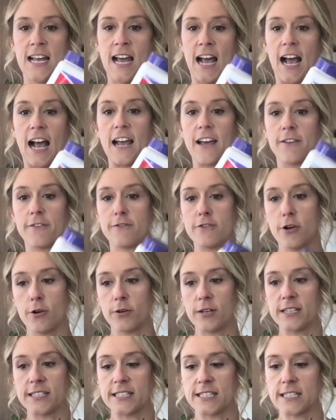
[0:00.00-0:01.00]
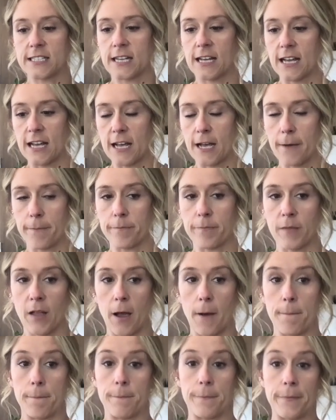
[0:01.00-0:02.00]
I have noticed
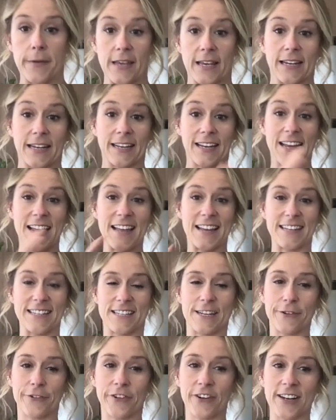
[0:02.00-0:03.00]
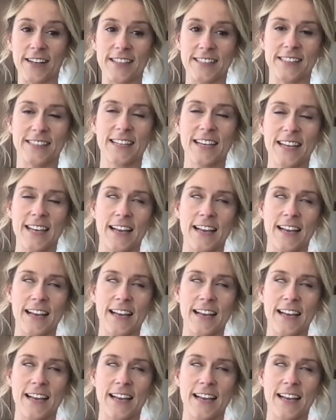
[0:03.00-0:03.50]
a big difference.